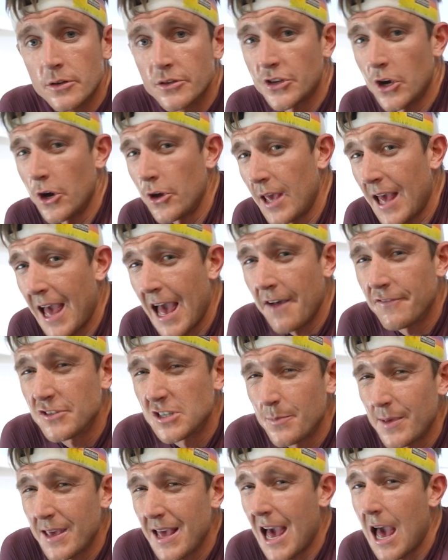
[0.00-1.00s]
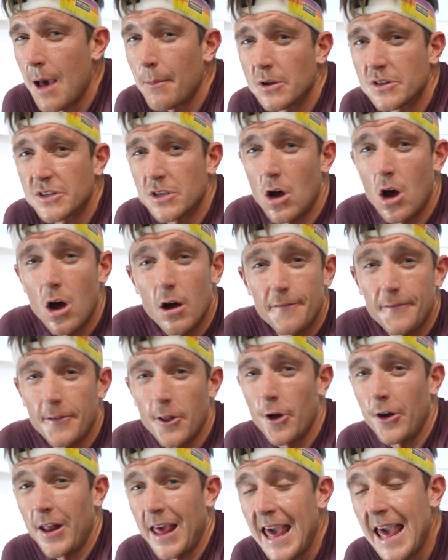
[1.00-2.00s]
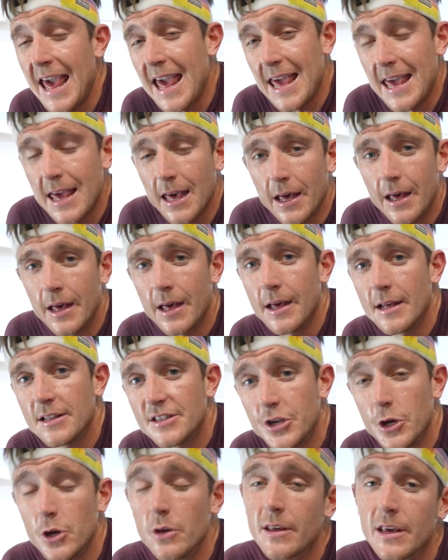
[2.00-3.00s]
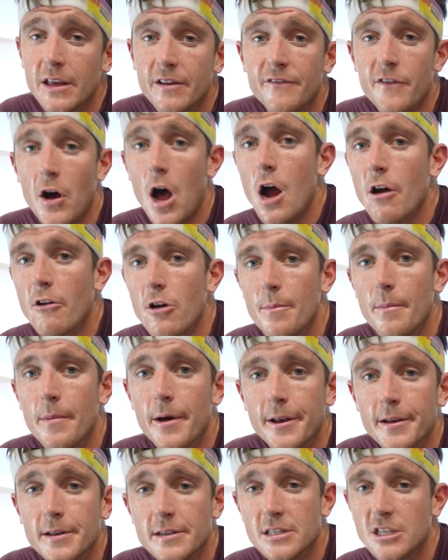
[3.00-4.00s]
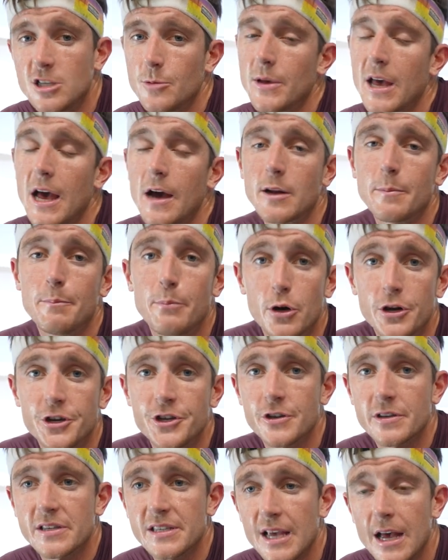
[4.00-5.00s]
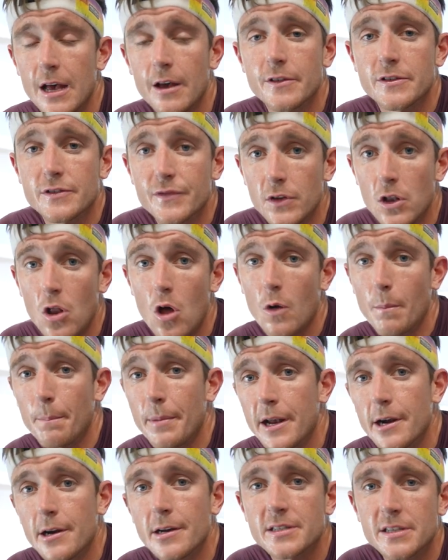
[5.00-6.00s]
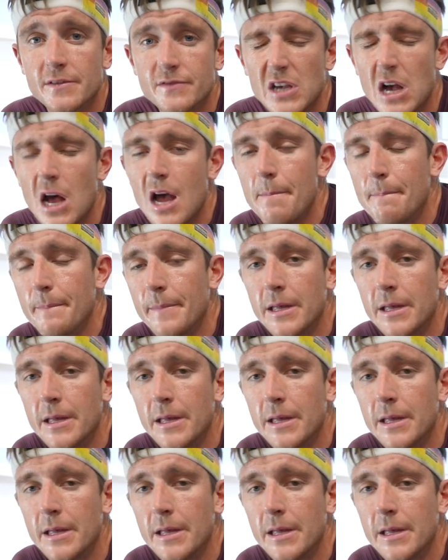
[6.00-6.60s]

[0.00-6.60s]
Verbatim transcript: So you have to be able to offload heat to the environment to be able to push yourselves for long periods of time.